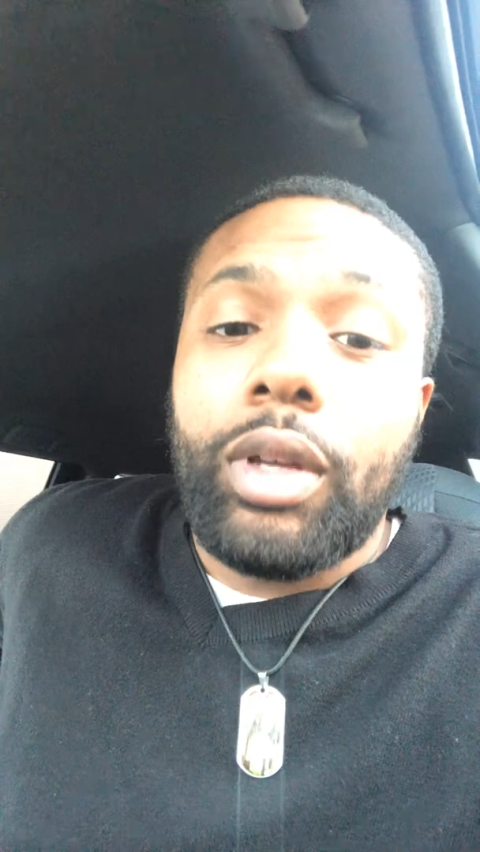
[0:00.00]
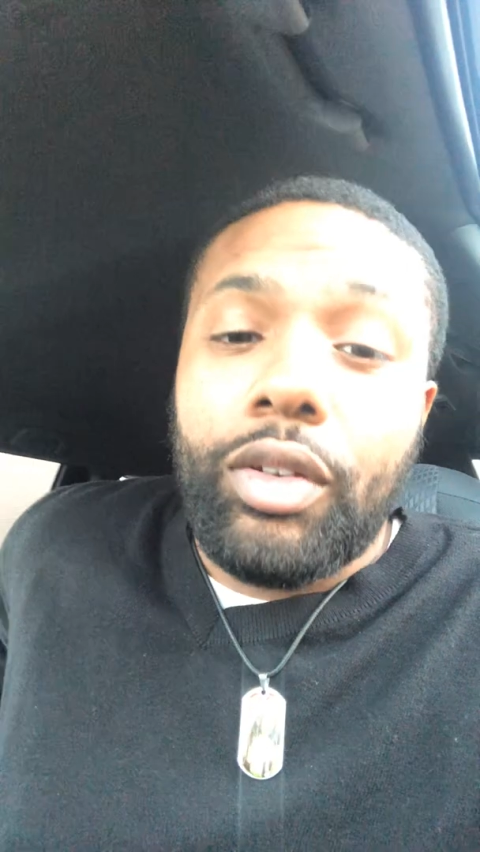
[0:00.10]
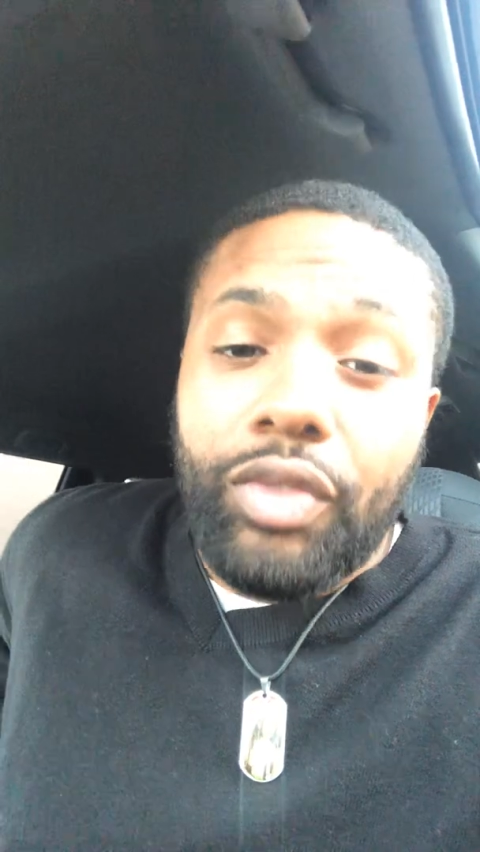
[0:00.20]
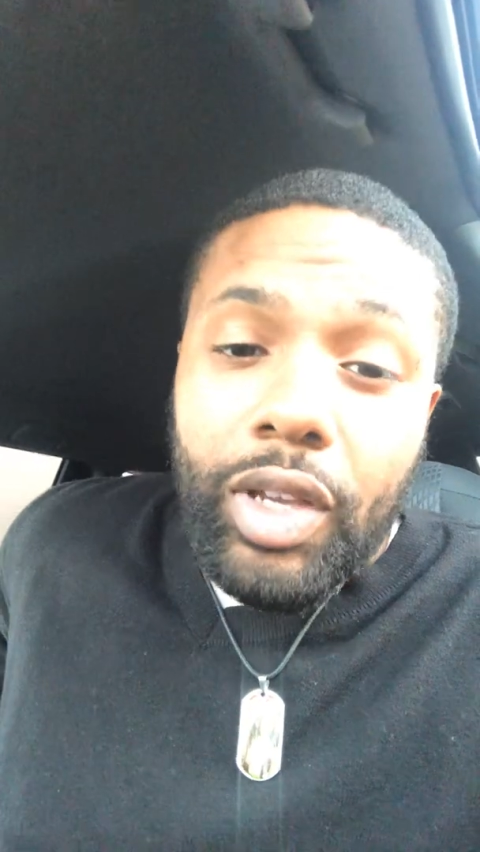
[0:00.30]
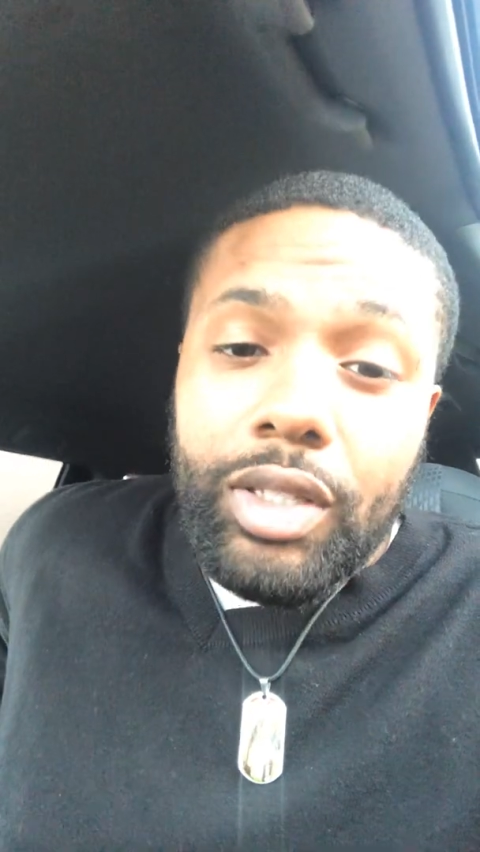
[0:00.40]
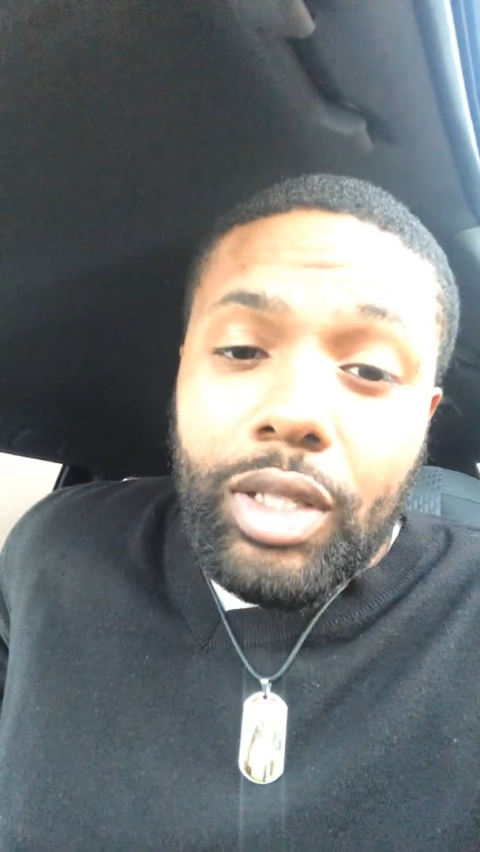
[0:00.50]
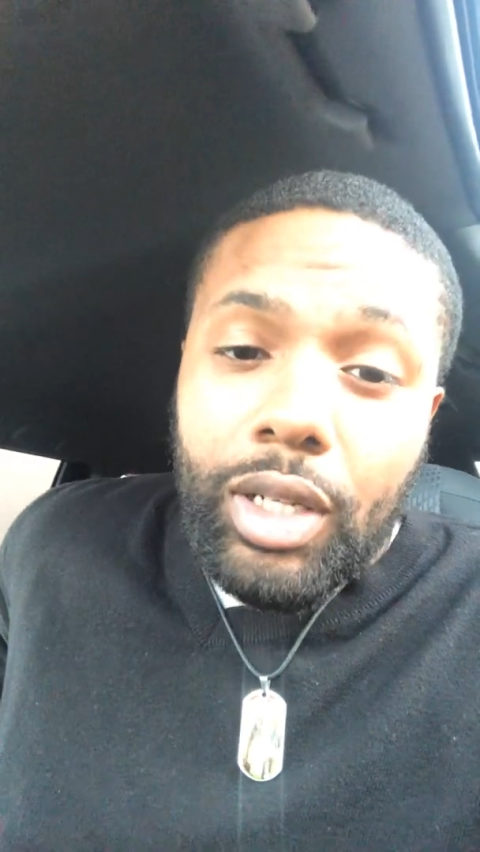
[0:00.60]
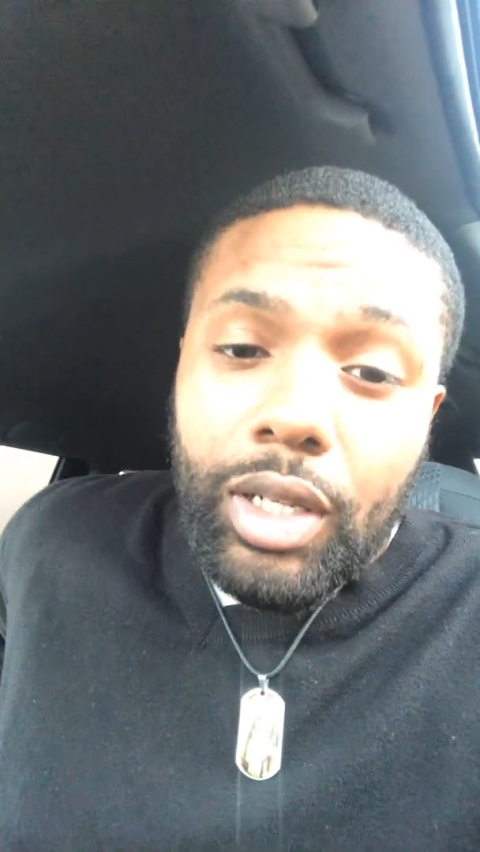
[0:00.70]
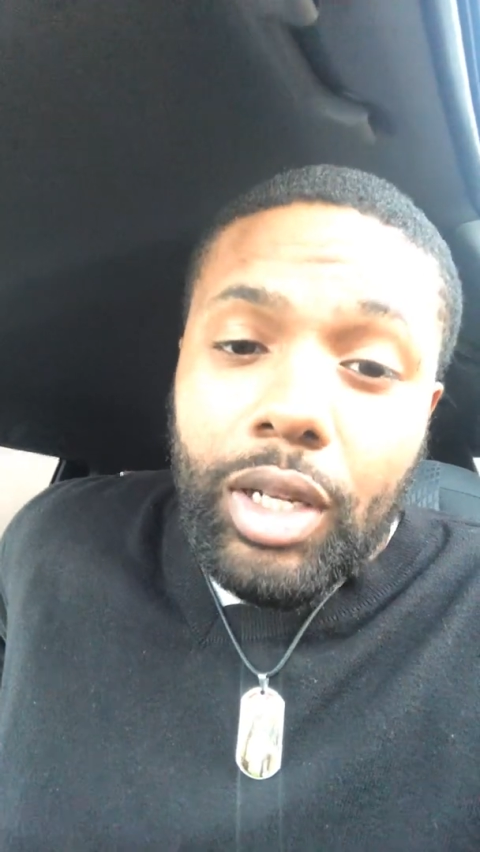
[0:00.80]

invested into